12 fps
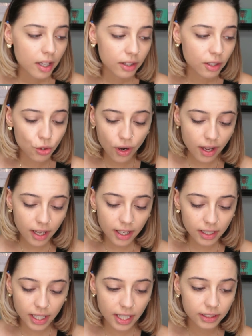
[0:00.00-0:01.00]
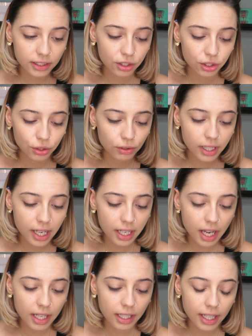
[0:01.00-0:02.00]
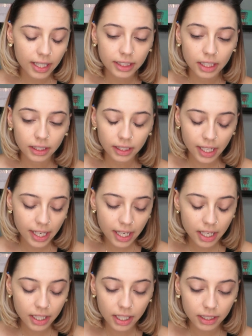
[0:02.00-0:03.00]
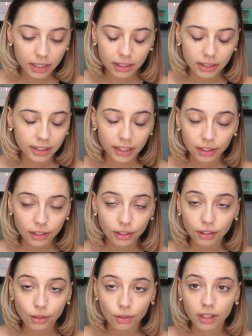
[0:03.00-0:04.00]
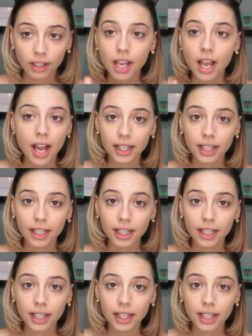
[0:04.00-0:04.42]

the trend is to do like a nice light concealer or